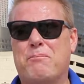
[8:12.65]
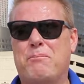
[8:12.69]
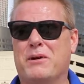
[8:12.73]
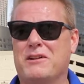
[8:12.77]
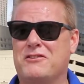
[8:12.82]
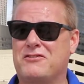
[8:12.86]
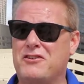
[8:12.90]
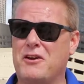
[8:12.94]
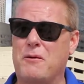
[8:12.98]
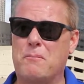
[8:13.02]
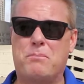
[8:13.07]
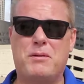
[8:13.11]

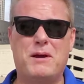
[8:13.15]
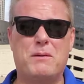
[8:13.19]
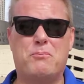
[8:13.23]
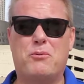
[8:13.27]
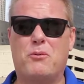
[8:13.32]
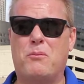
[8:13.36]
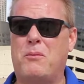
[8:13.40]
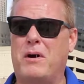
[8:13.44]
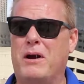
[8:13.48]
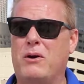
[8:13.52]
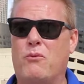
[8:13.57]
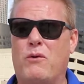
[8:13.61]
but some
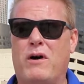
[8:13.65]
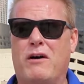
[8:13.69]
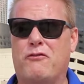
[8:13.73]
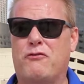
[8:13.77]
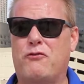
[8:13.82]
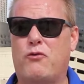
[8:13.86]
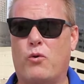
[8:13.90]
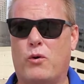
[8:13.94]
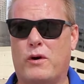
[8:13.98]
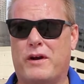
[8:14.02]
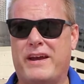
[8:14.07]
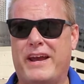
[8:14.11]
people might want
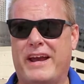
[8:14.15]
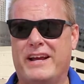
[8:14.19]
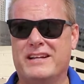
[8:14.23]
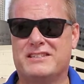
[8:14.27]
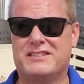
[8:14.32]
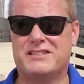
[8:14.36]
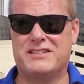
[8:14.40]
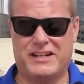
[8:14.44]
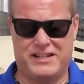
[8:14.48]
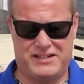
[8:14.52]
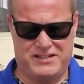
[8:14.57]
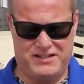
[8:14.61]
4K
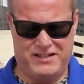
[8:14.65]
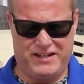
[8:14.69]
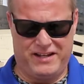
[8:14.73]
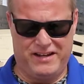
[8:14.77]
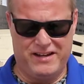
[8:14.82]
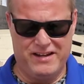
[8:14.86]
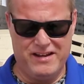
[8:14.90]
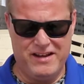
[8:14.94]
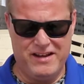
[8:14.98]
60.